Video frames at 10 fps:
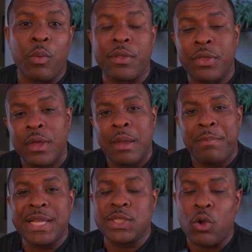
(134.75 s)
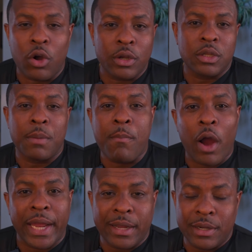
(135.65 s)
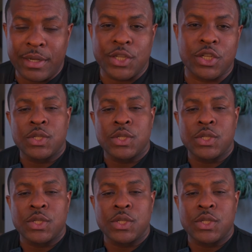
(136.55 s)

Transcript: with based on the market condition.